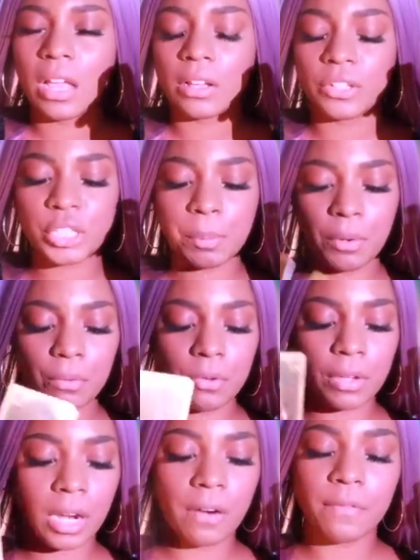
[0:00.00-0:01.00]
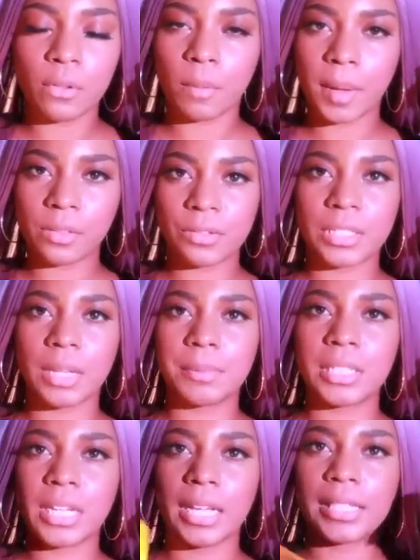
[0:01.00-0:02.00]
Just be real careful about those
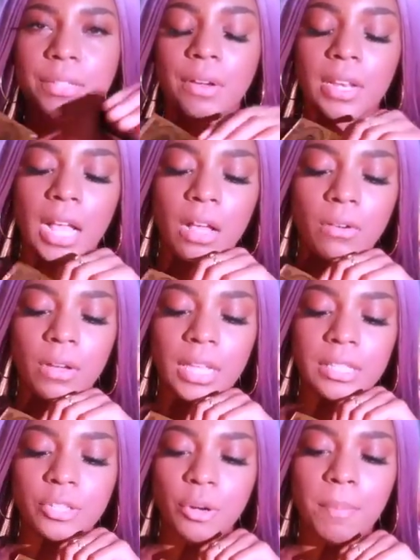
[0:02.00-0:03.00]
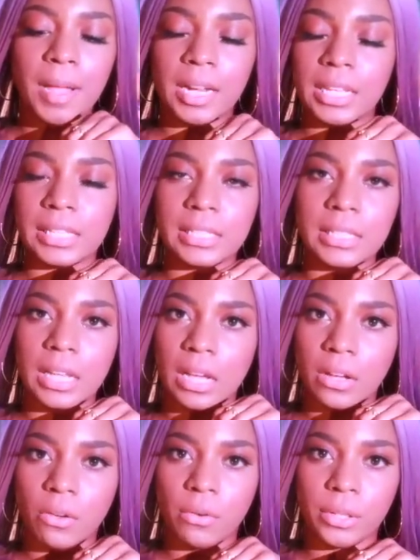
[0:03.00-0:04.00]
types of diets right now. It's your body is
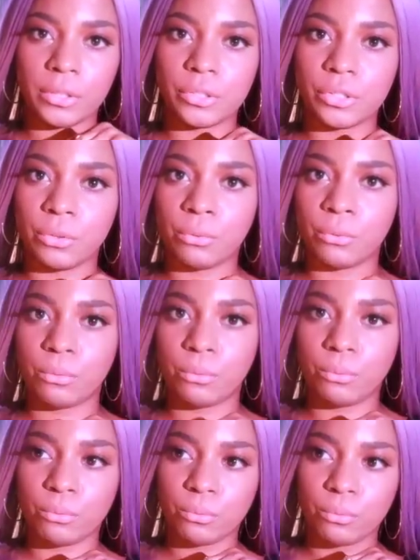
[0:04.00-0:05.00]
not going to